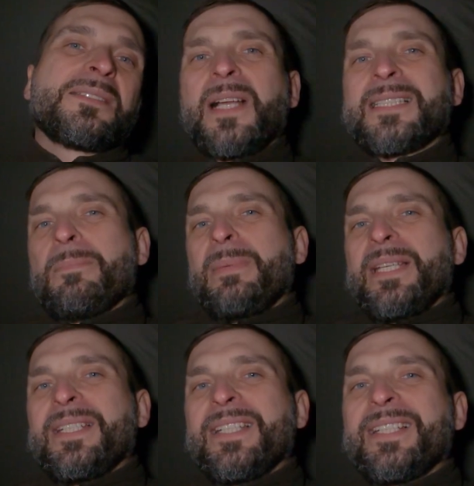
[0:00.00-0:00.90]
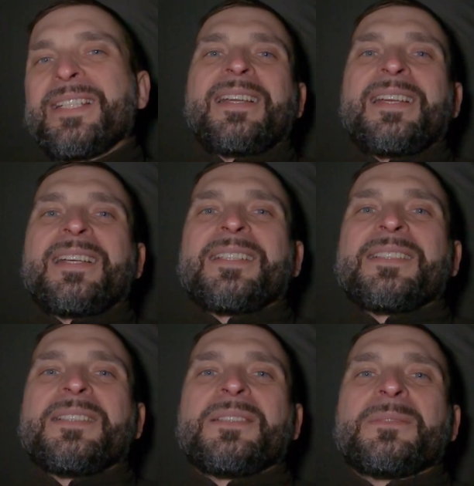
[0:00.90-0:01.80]
as a beanie,
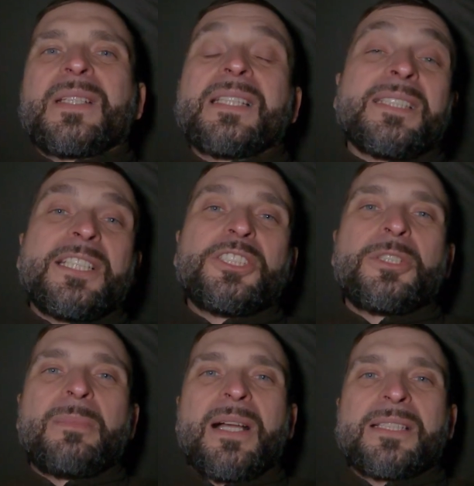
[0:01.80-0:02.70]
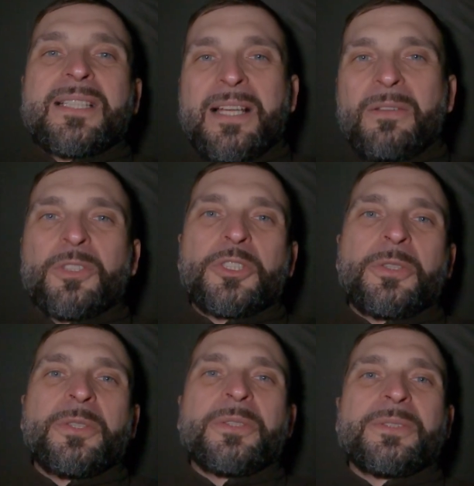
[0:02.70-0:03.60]
and as a ninja mask. I will show
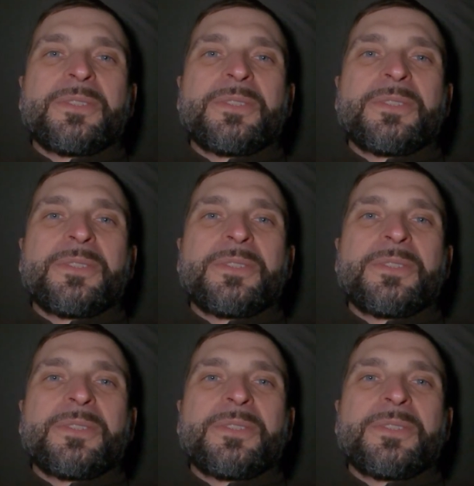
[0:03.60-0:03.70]
you.